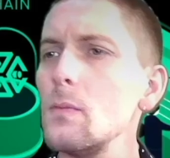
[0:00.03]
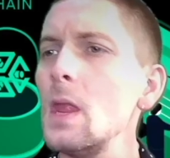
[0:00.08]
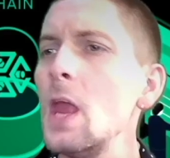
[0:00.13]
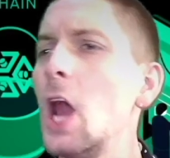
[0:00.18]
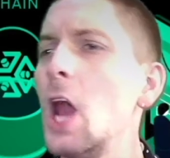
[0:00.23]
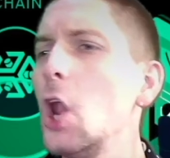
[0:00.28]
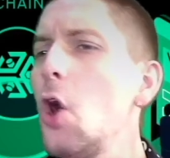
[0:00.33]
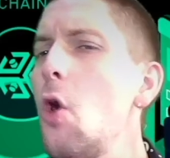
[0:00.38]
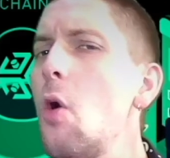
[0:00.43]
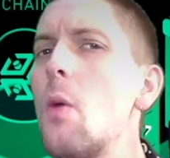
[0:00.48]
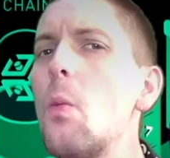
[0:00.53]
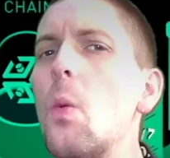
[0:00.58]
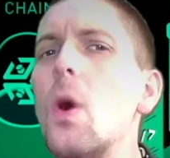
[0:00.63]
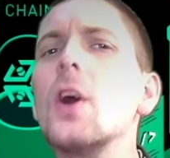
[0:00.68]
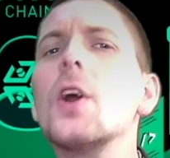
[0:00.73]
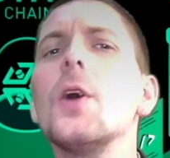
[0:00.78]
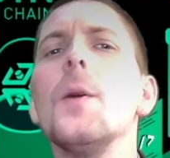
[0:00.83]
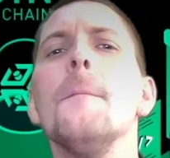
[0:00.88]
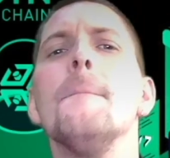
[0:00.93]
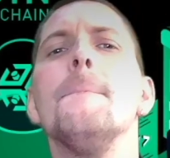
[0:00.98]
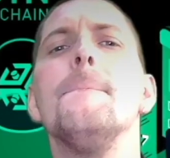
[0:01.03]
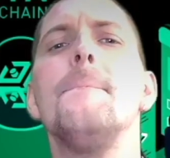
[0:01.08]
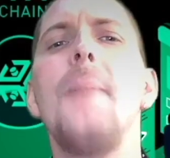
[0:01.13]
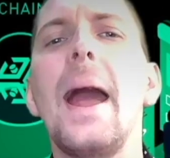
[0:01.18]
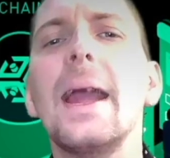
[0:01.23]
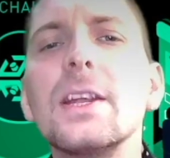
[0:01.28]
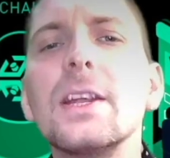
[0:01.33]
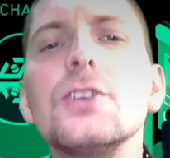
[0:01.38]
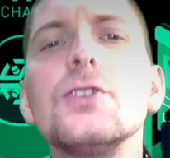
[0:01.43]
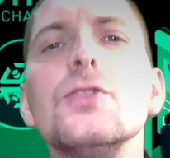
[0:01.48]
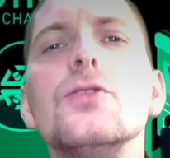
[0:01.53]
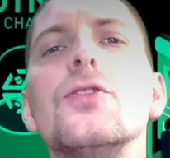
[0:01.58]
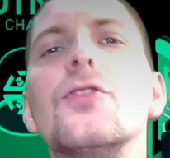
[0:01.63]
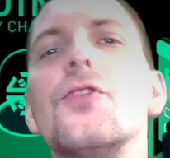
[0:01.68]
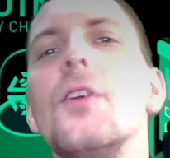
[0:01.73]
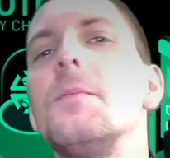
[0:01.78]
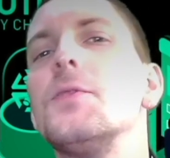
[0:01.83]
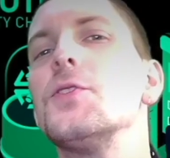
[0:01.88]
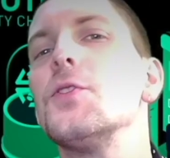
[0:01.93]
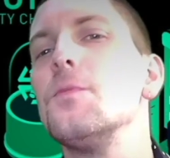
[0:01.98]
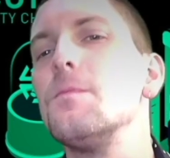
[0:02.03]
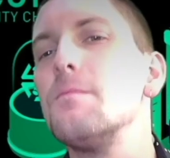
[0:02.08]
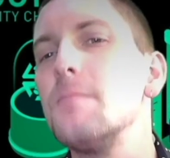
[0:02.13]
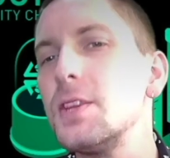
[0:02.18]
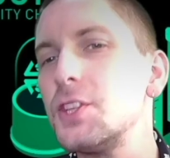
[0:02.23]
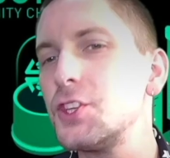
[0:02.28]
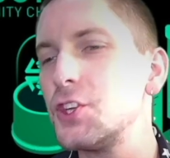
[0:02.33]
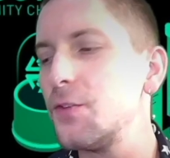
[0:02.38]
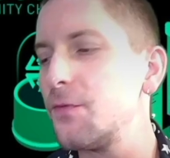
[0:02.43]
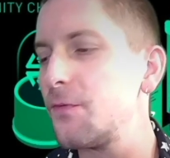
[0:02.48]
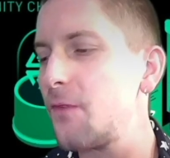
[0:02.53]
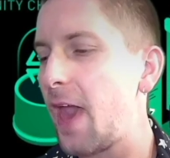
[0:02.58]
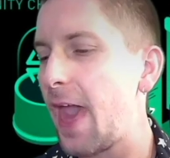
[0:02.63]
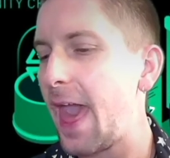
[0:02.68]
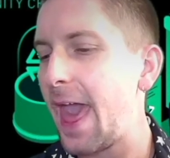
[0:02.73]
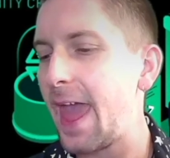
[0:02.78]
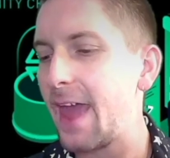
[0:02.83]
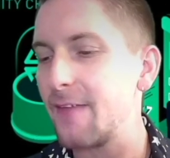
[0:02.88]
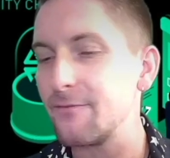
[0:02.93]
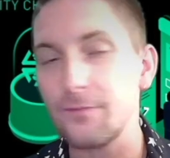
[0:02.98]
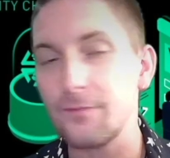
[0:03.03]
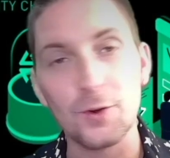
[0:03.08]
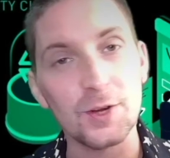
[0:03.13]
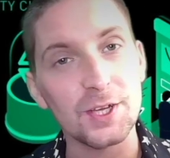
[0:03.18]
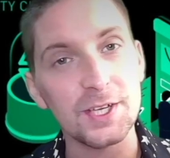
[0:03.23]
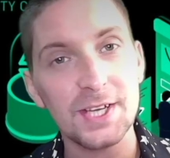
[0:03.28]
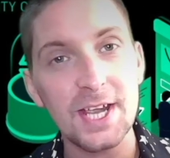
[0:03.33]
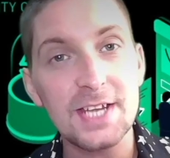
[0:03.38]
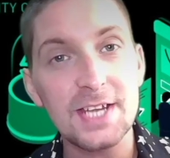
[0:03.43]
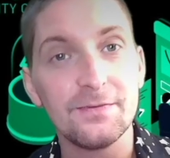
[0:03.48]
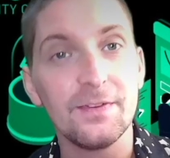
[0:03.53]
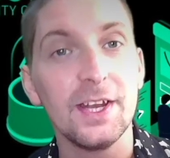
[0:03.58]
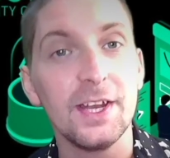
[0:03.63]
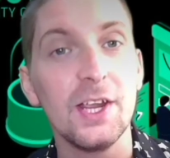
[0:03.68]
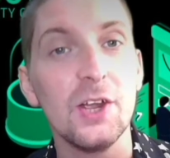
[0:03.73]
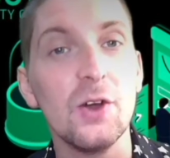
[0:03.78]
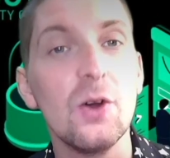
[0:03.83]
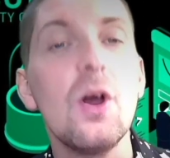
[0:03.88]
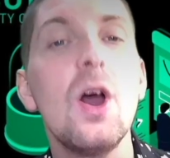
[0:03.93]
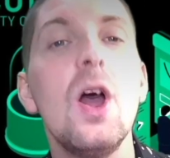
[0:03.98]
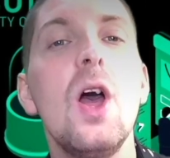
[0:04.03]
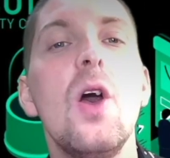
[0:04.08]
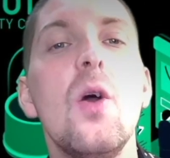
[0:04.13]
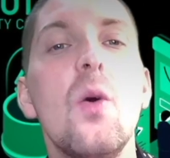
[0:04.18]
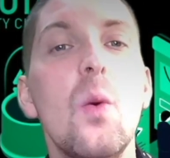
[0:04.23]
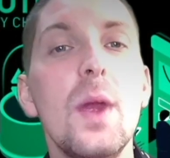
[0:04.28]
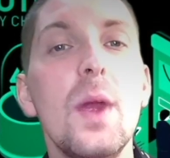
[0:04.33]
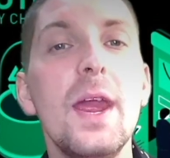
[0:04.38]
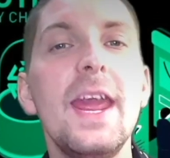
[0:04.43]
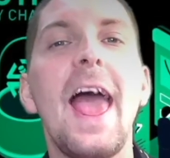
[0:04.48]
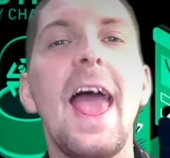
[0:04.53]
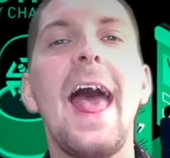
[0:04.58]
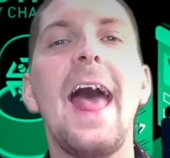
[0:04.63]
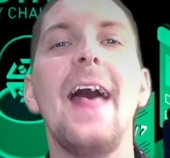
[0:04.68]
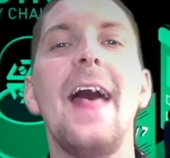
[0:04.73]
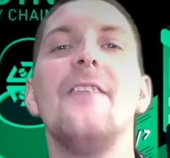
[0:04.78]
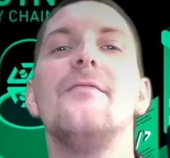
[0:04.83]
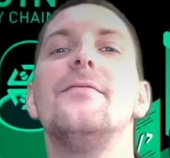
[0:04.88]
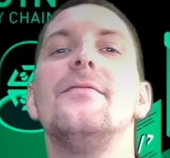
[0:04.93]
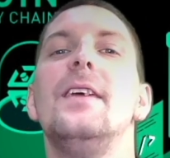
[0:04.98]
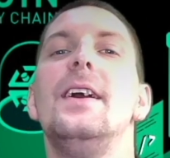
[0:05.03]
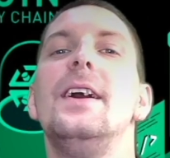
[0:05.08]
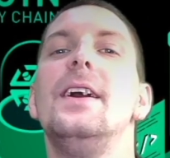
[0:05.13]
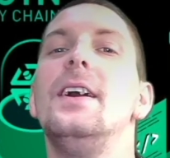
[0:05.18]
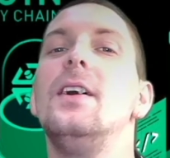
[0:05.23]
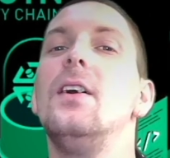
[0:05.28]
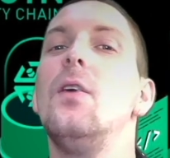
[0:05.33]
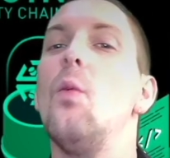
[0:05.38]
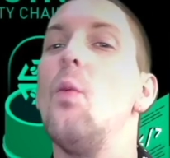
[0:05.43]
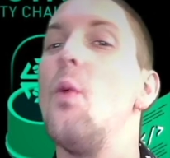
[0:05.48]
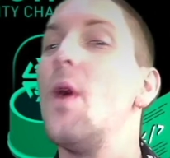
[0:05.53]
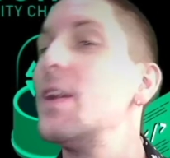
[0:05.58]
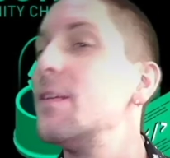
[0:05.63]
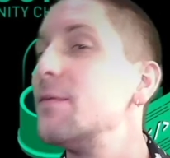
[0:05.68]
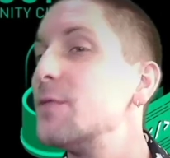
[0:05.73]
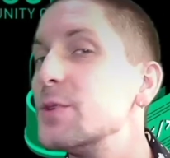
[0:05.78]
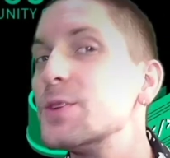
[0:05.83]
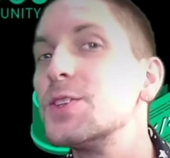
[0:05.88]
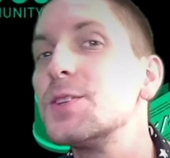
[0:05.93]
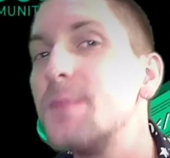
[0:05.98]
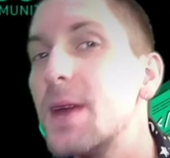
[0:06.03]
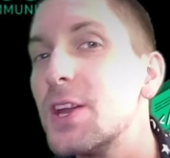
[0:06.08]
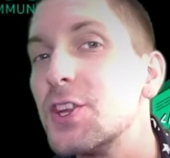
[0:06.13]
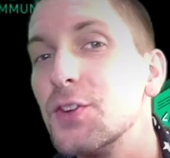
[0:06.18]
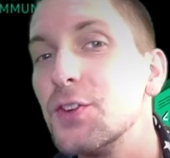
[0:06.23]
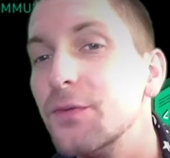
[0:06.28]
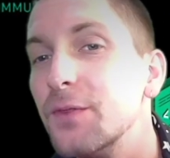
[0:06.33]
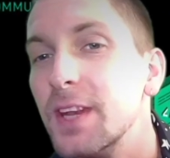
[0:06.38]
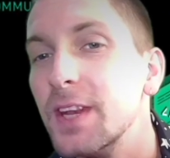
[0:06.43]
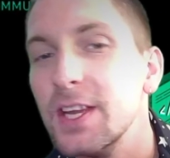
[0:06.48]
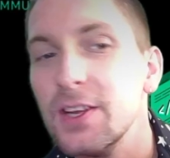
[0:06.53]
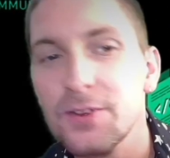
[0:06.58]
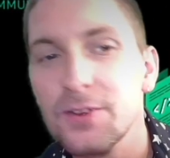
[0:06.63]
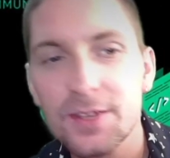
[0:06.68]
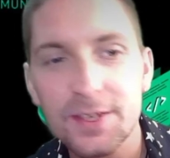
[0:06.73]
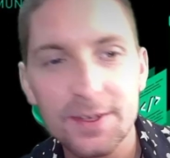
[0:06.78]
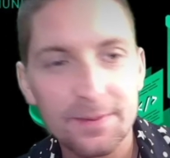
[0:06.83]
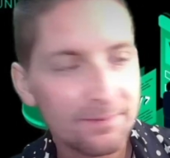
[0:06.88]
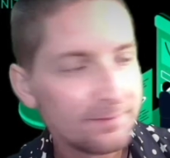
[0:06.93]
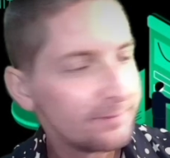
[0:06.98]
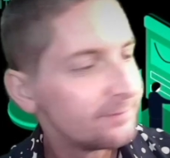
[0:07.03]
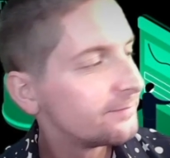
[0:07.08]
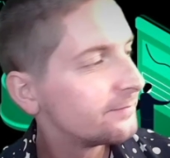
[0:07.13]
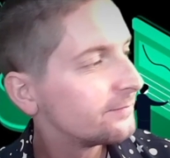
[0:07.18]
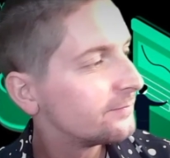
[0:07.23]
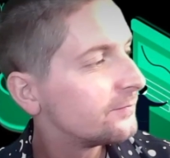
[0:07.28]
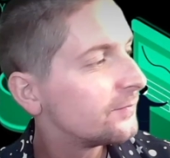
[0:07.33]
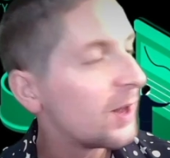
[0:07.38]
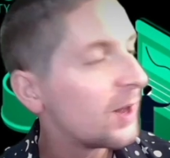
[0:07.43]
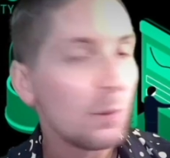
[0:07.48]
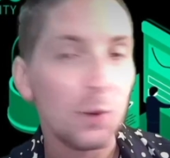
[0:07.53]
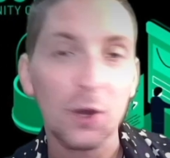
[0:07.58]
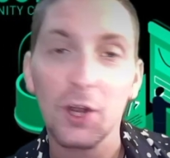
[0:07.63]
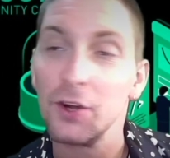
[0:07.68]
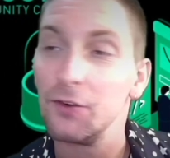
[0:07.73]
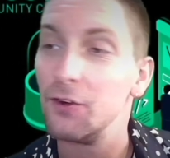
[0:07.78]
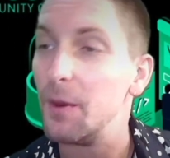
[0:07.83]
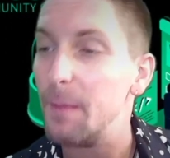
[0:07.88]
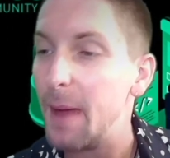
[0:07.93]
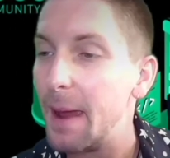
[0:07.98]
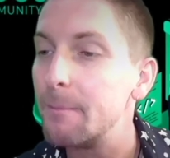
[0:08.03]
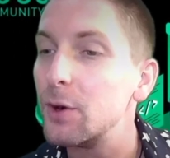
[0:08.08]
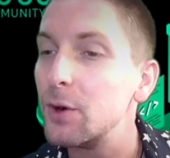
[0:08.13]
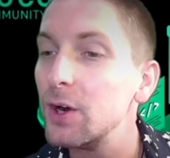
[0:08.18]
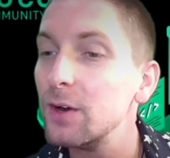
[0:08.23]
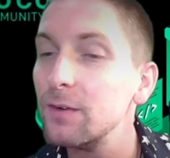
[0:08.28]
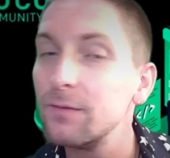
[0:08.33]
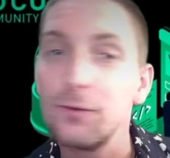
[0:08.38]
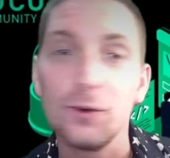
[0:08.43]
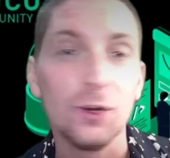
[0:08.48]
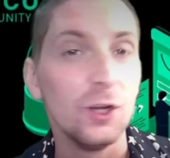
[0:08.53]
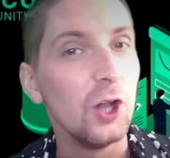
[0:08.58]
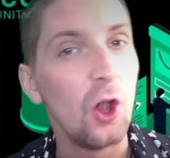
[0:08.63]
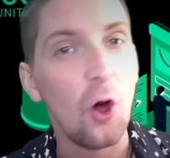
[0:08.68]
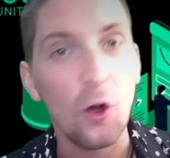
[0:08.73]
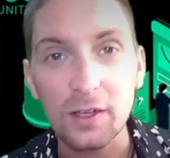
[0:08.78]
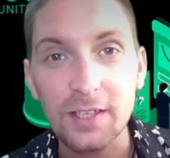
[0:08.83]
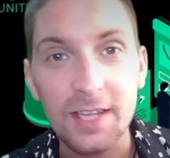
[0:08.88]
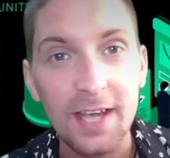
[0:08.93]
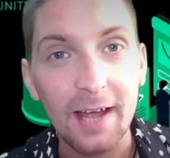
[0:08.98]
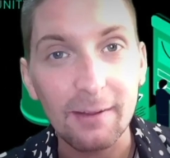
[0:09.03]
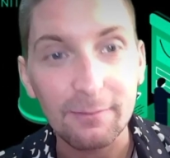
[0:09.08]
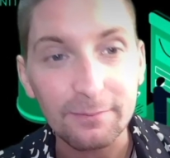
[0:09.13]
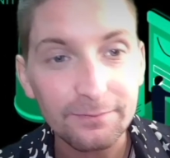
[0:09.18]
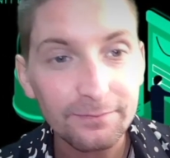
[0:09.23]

Hello and welcome back to Crypto Mischief, and for today's video we have one of those special videos that we're going to remember for a long time.